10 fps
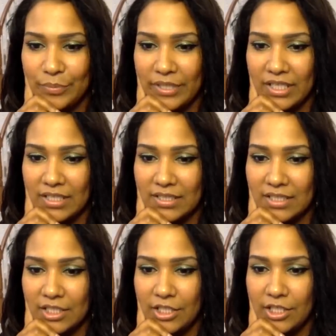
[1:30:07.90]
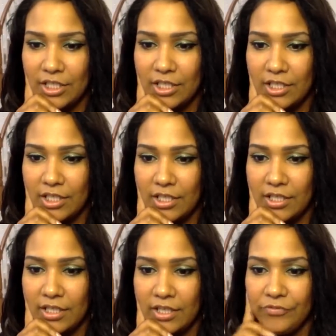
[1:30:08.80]
but
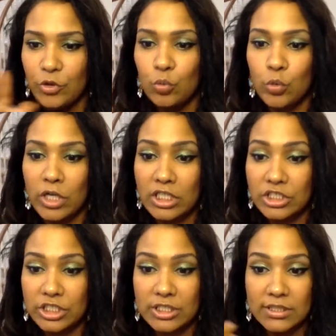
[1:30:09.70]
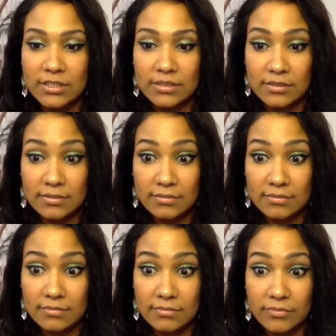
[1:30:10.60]
if you rush it,
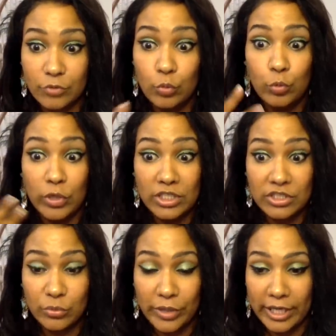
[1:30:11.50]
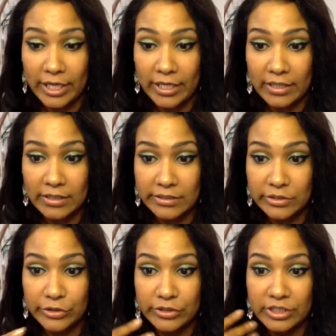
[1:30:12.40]
if you rush the wedding,
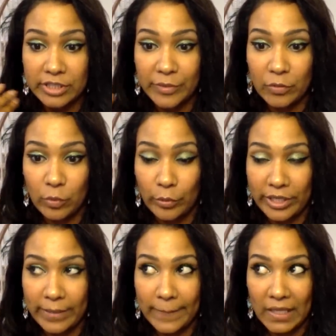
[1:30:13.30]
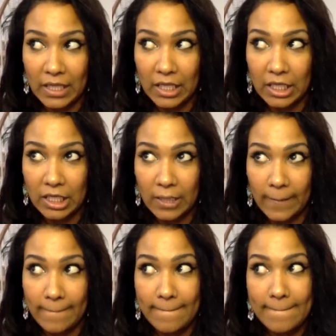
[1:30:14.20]
so your stomach won't get big.
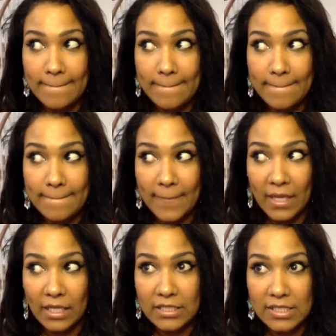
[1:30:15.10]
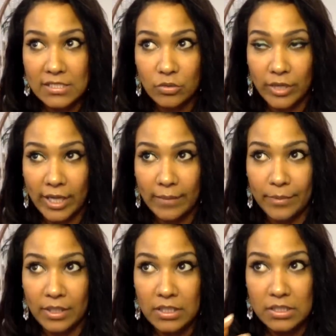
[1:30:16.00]
And he says, okay,
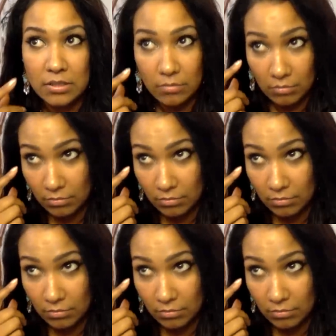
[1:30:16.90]
because